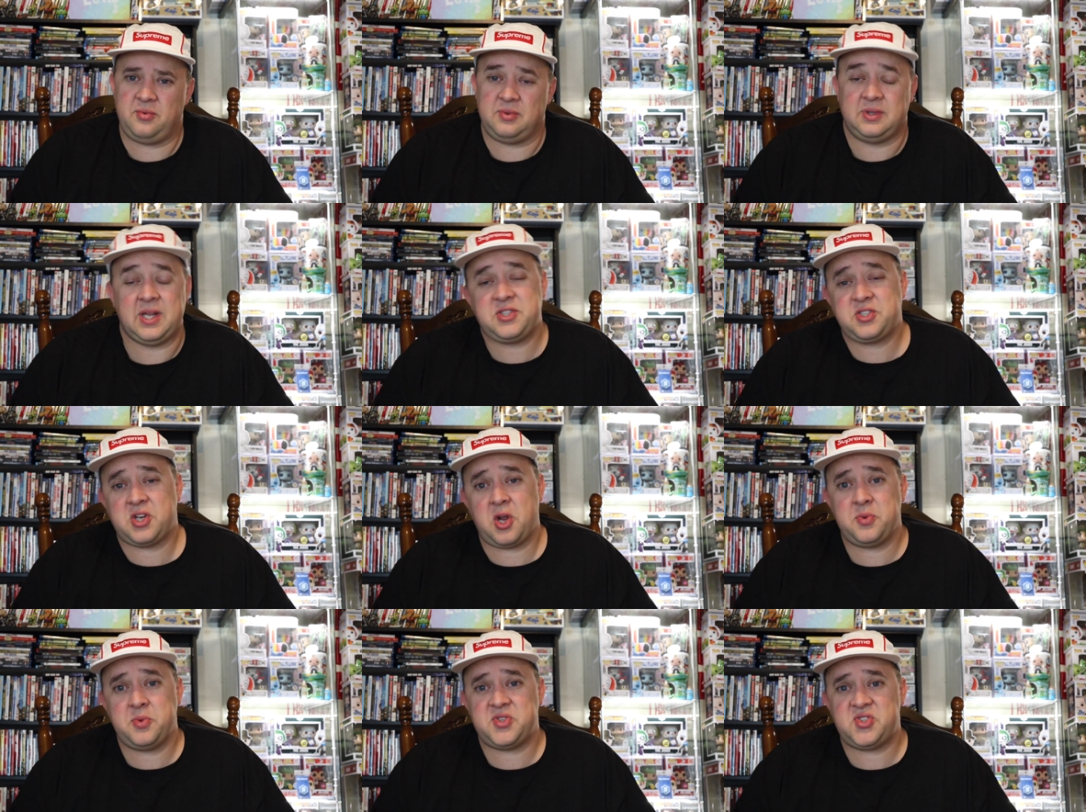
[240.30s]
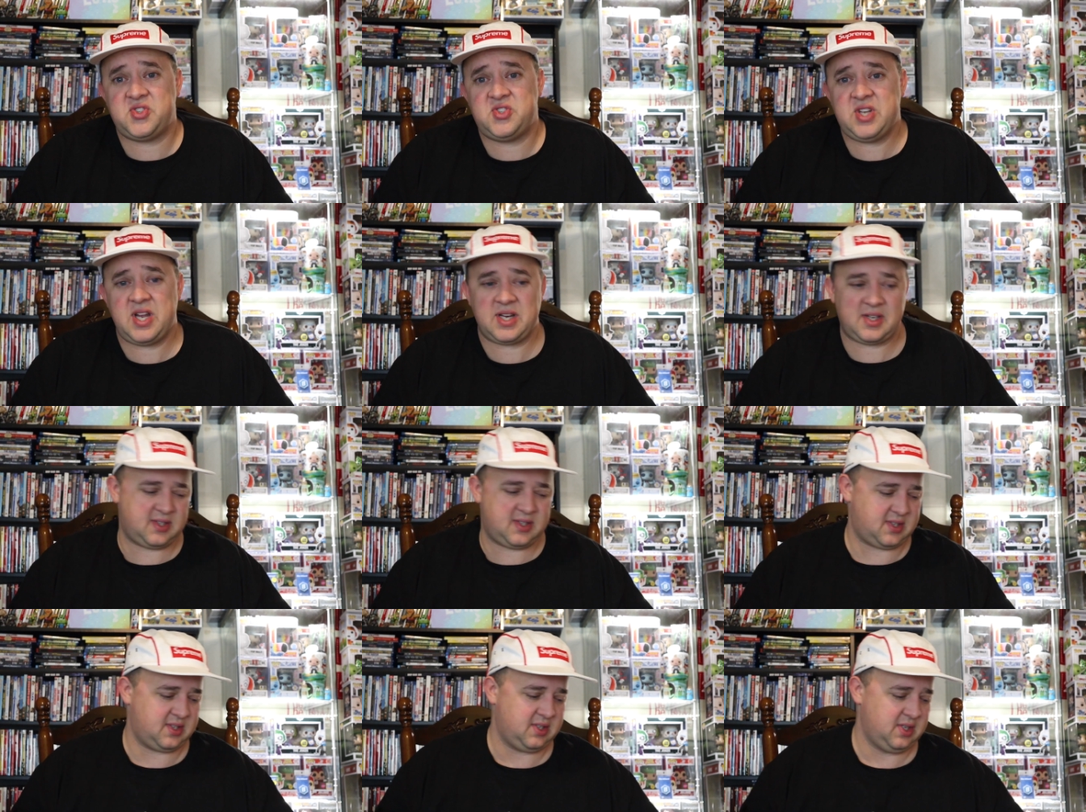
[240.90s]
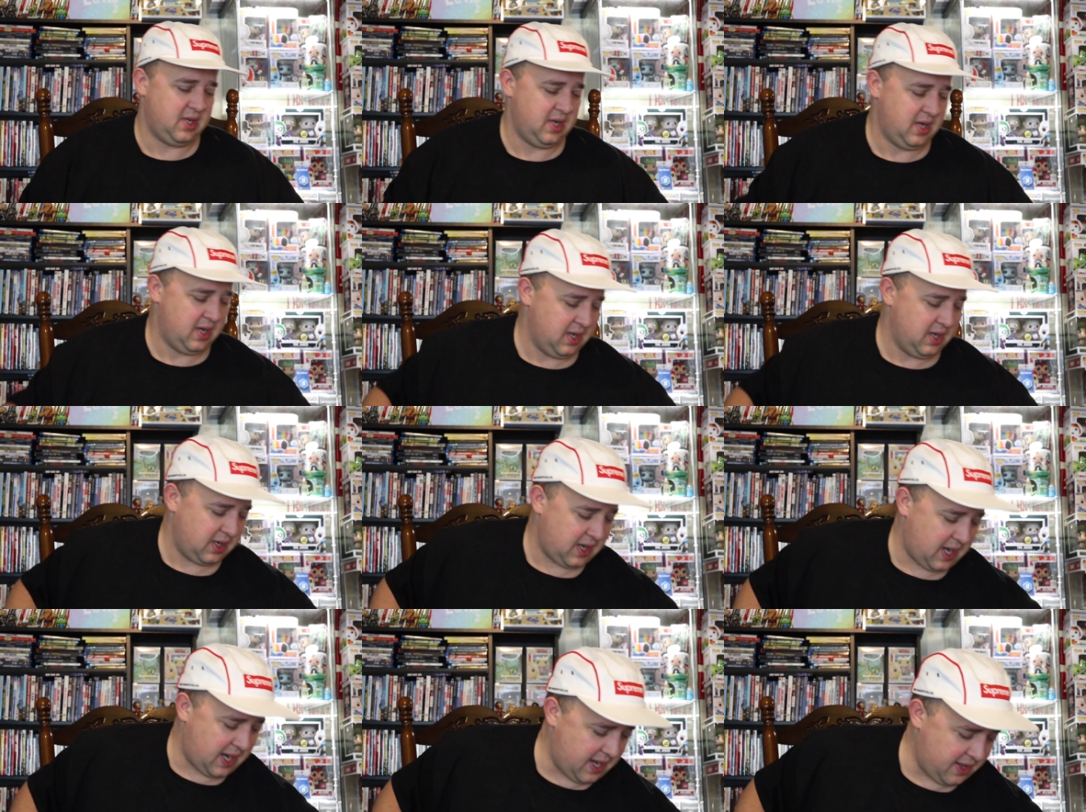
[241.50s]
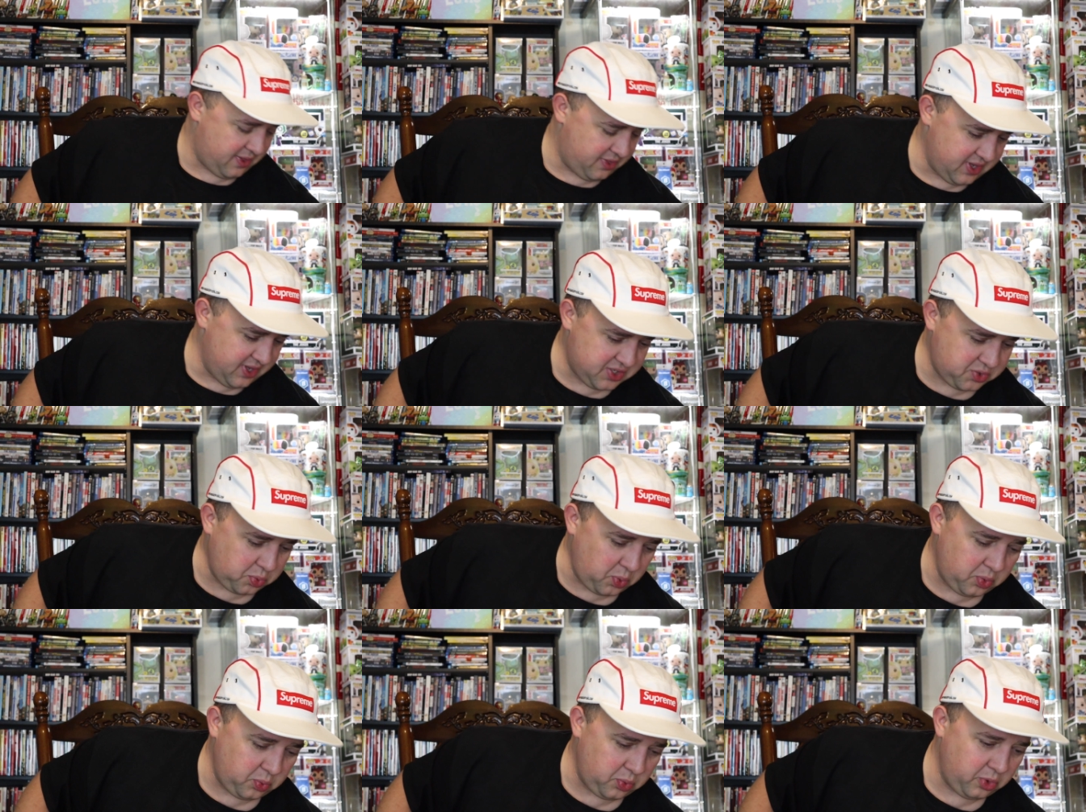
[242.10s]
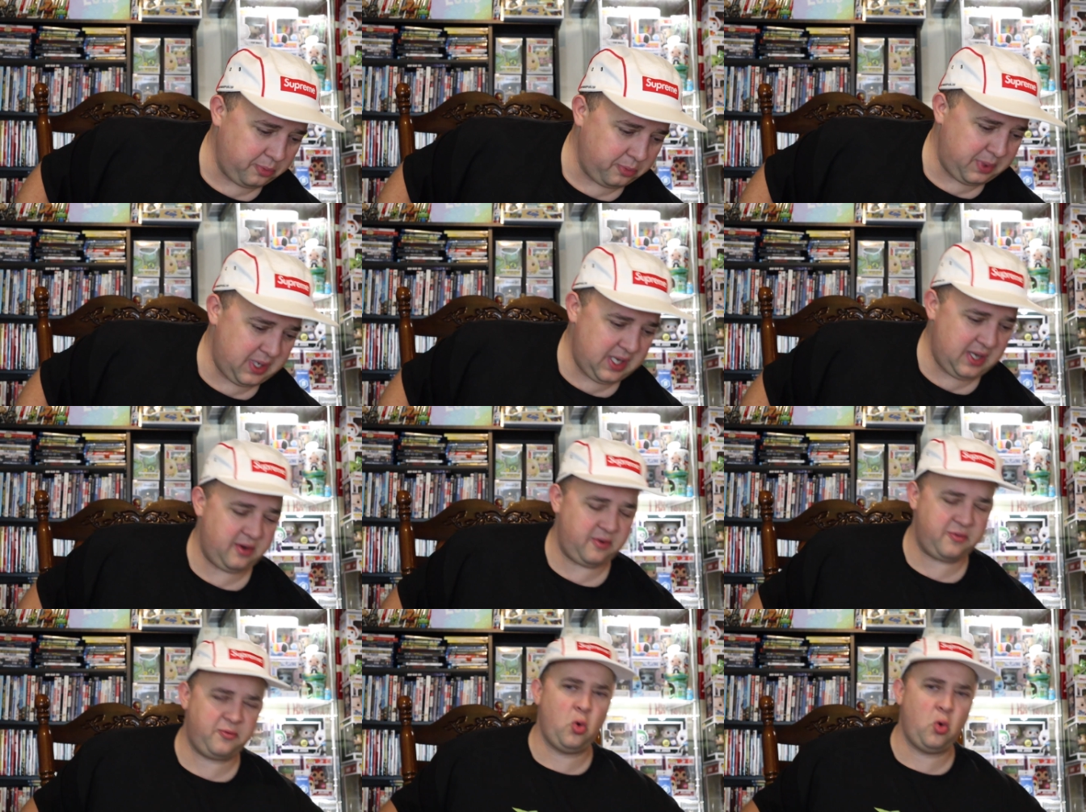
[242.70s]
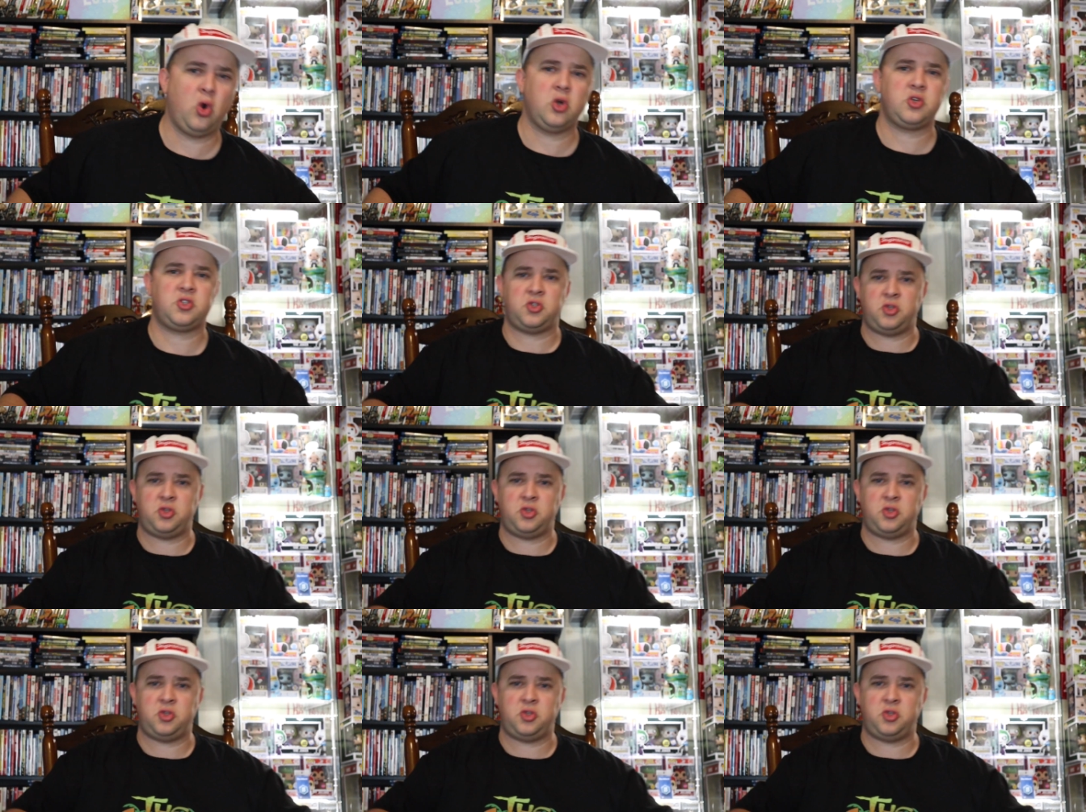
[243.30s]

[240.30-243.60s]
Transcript: Let's go with six. This one will be for